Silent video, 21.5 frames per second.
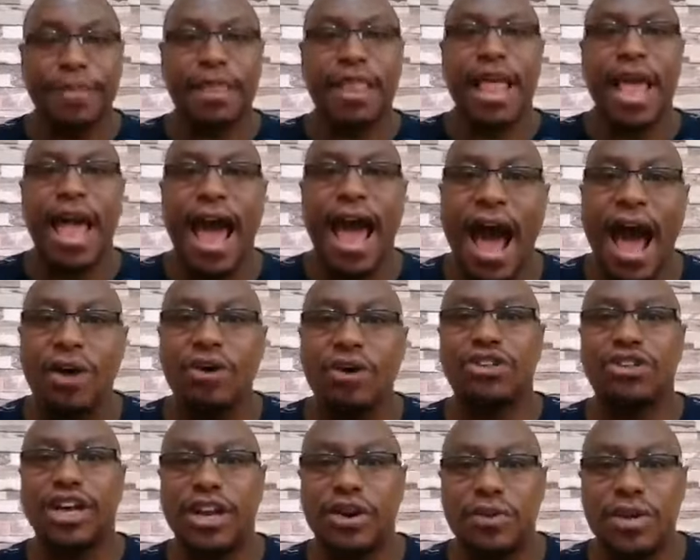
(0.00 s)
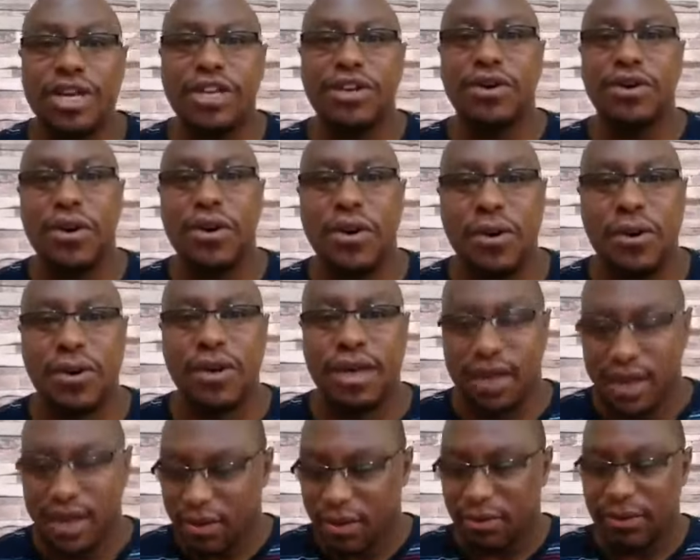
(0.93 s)
How shall we go?
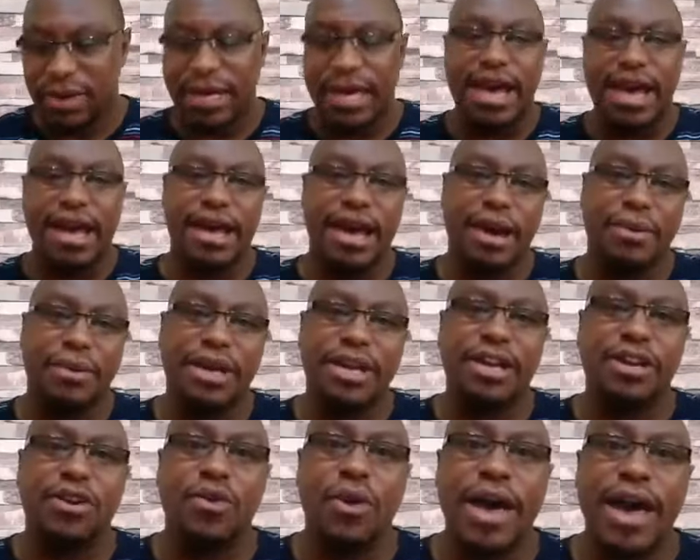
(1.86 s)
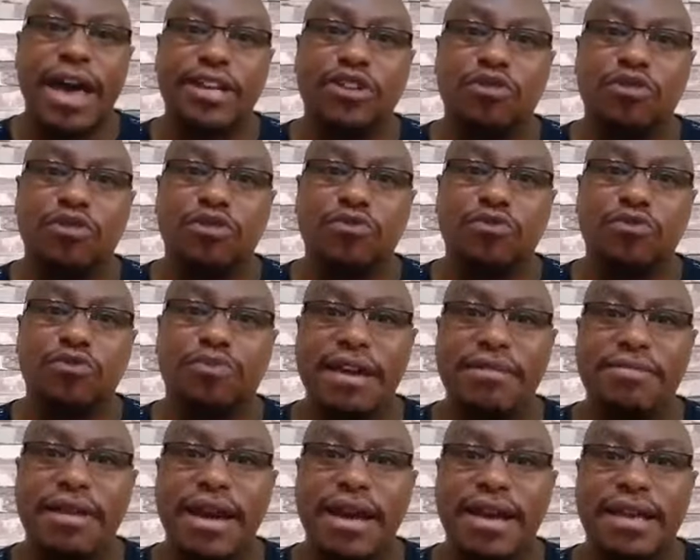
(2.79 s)
Are we required to pay
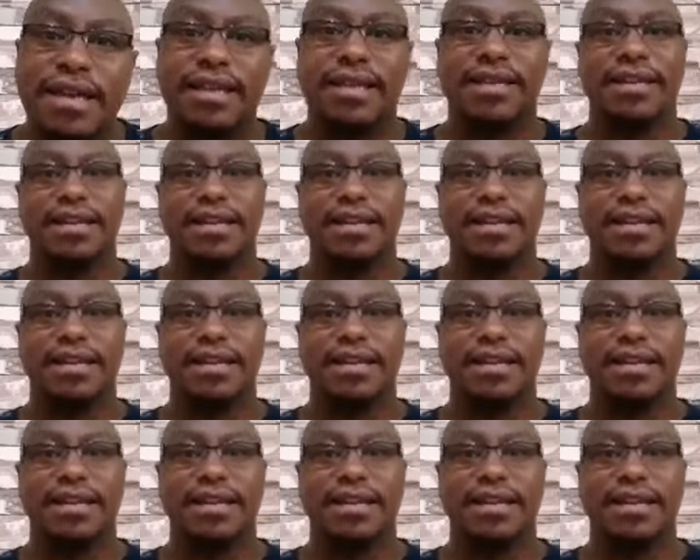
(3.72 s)
money?